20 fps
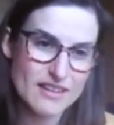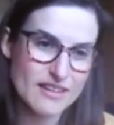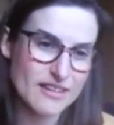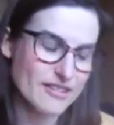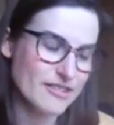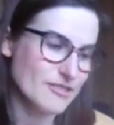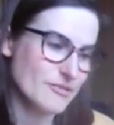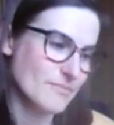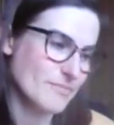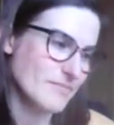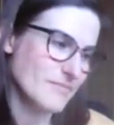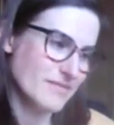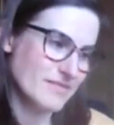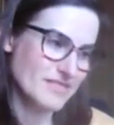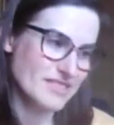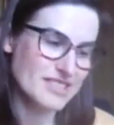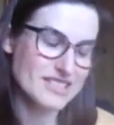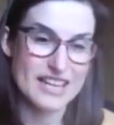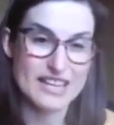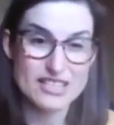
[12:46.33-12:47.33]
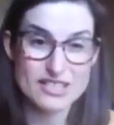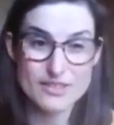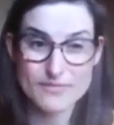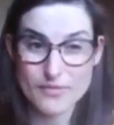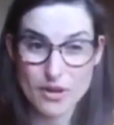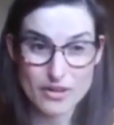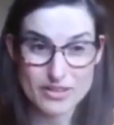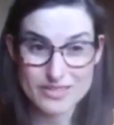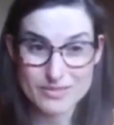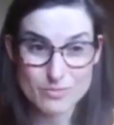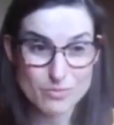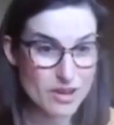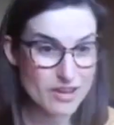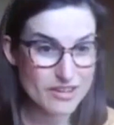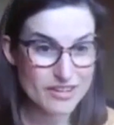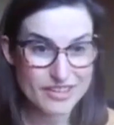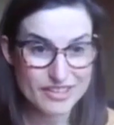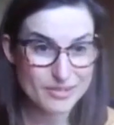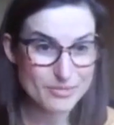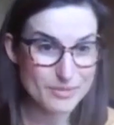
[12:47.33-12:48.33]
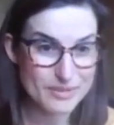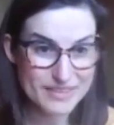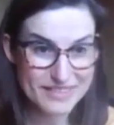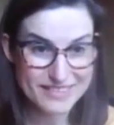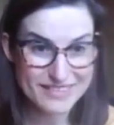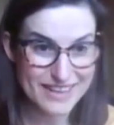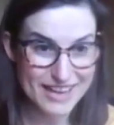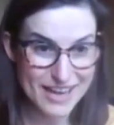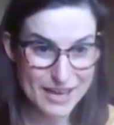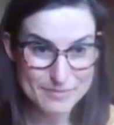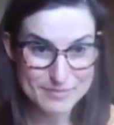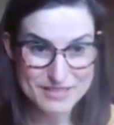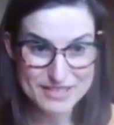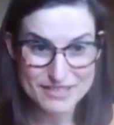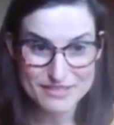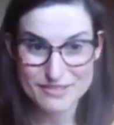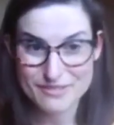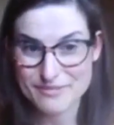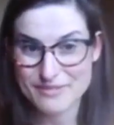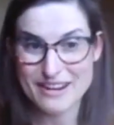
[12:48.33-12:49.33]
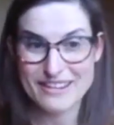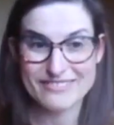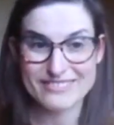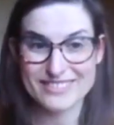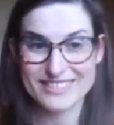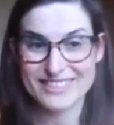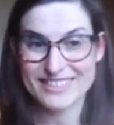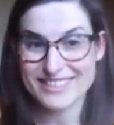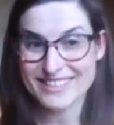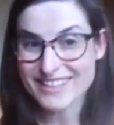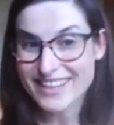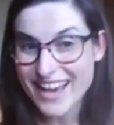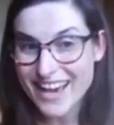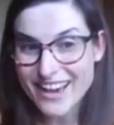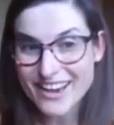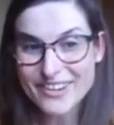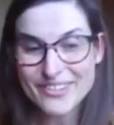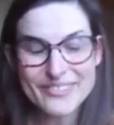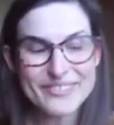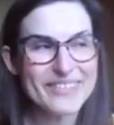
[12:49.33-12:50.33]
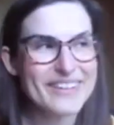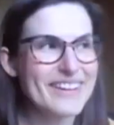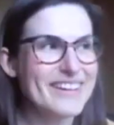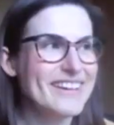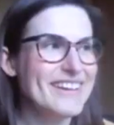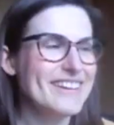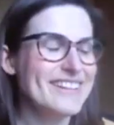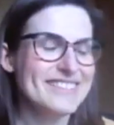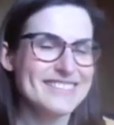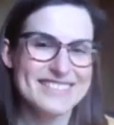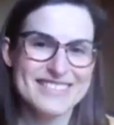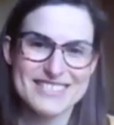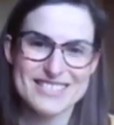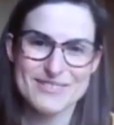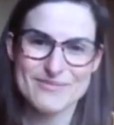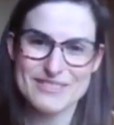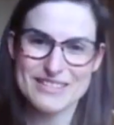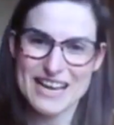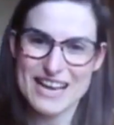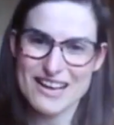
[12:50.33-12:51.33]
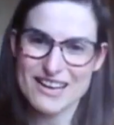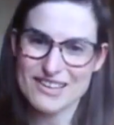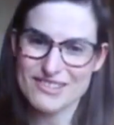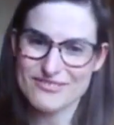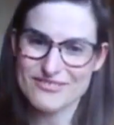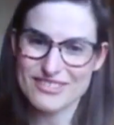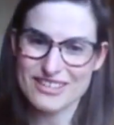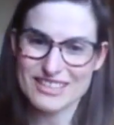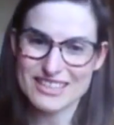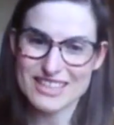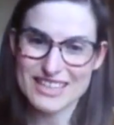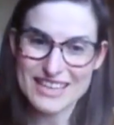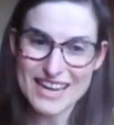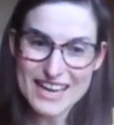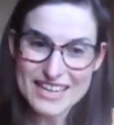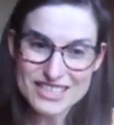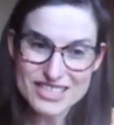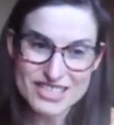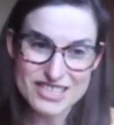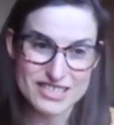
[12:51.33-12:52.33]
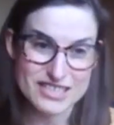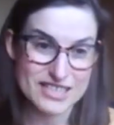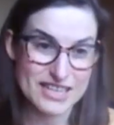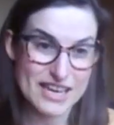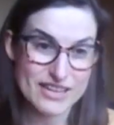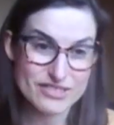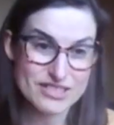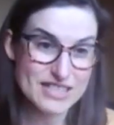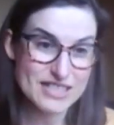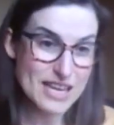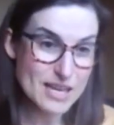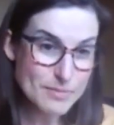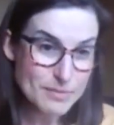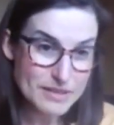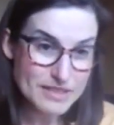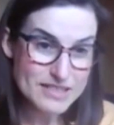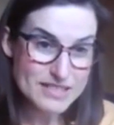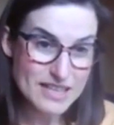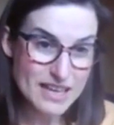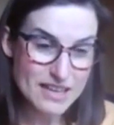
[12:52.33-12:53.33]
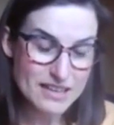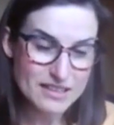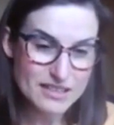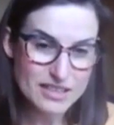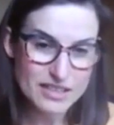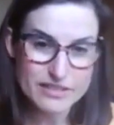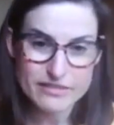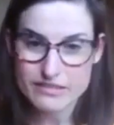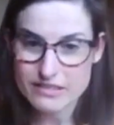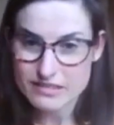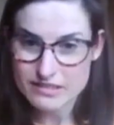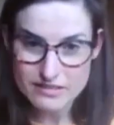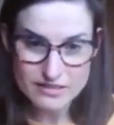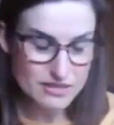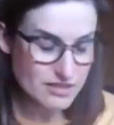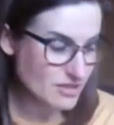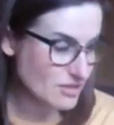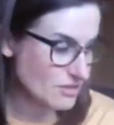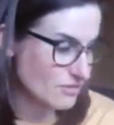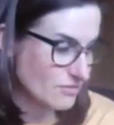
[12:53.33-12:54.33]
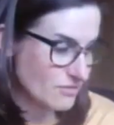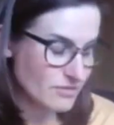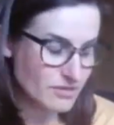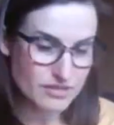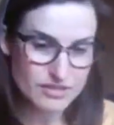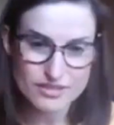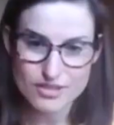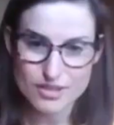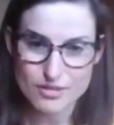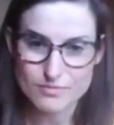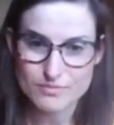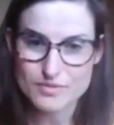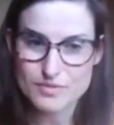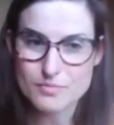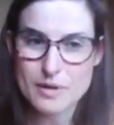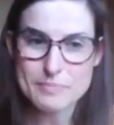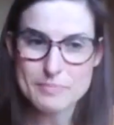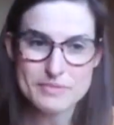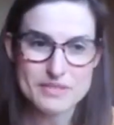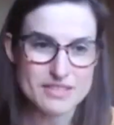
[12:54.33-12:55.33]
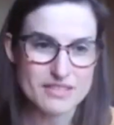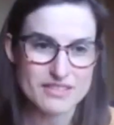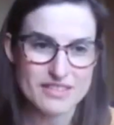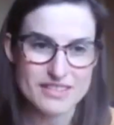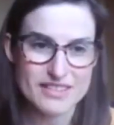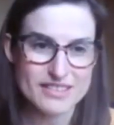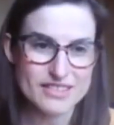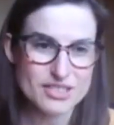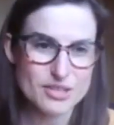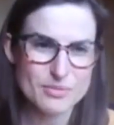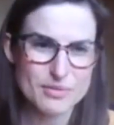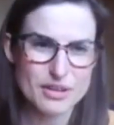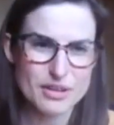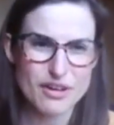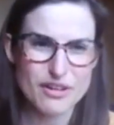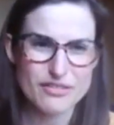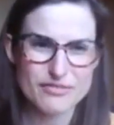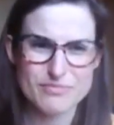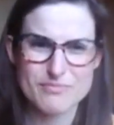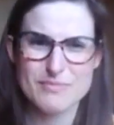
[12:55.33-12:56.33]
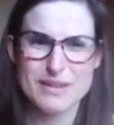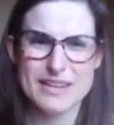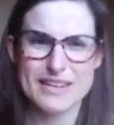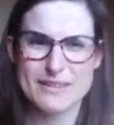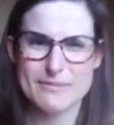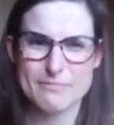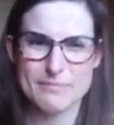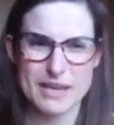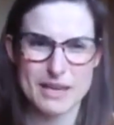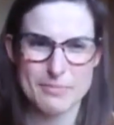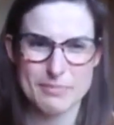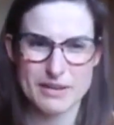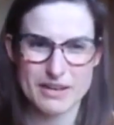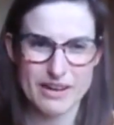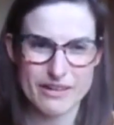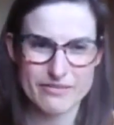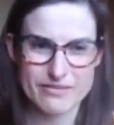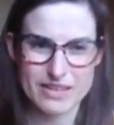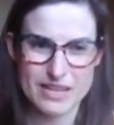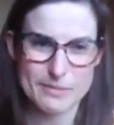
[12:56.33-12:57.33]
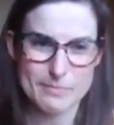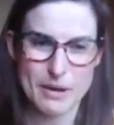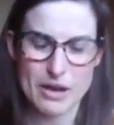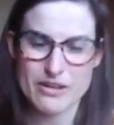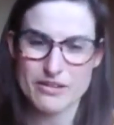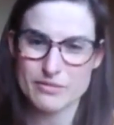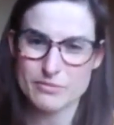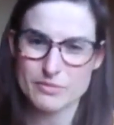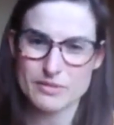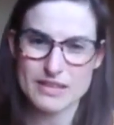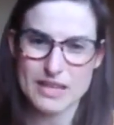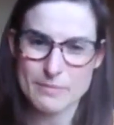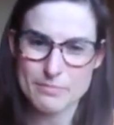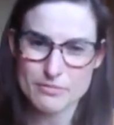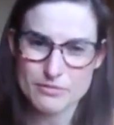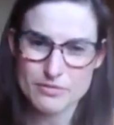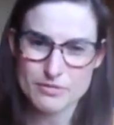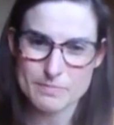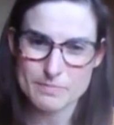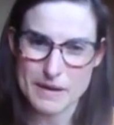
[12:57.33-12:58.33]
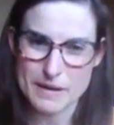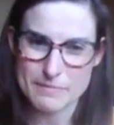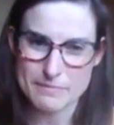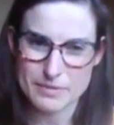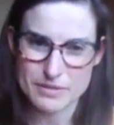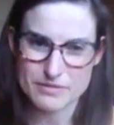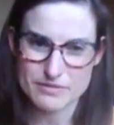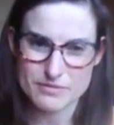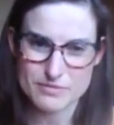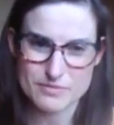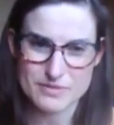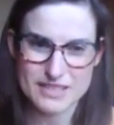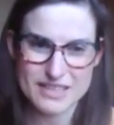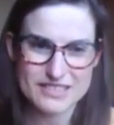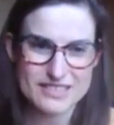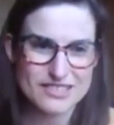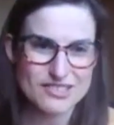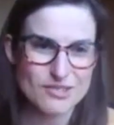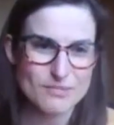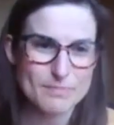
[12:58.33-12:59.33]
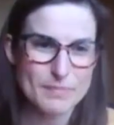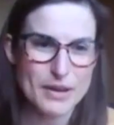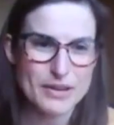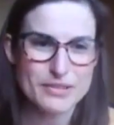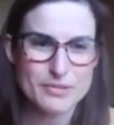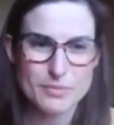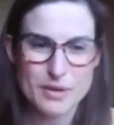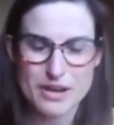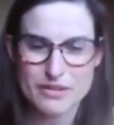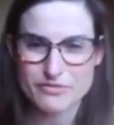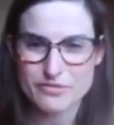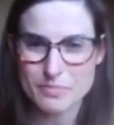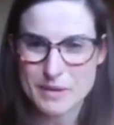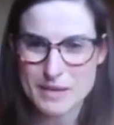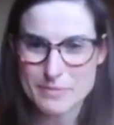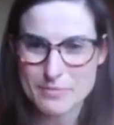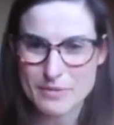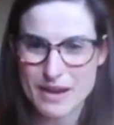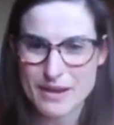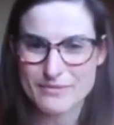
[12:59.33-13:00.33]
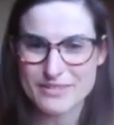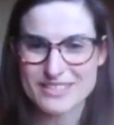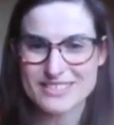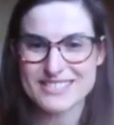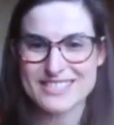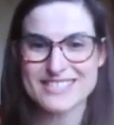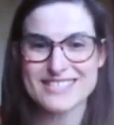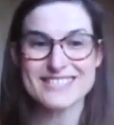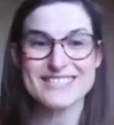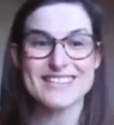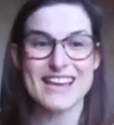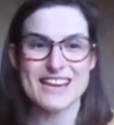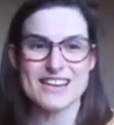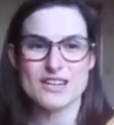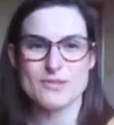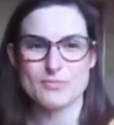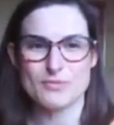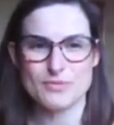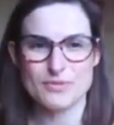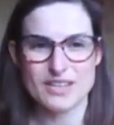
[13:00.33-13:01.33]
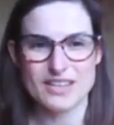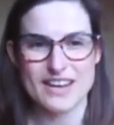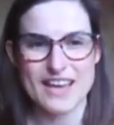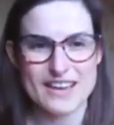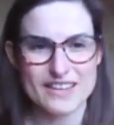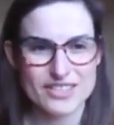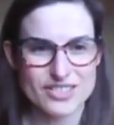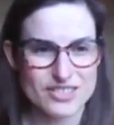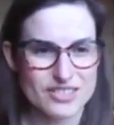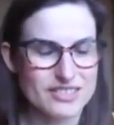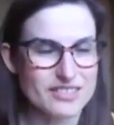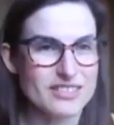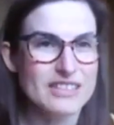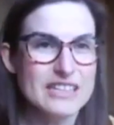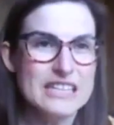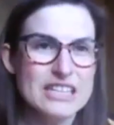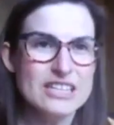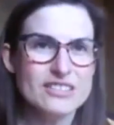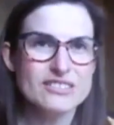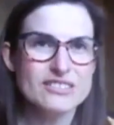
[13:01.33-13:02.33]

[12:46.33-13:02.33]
Does that device work with the apps that are around now? Does someone have a connection? How stable is that? You know, I saw on Tom's website that 2.5 million people are currently behind with their broadband bills. Well, that does not bode well for people having a sustainable connection.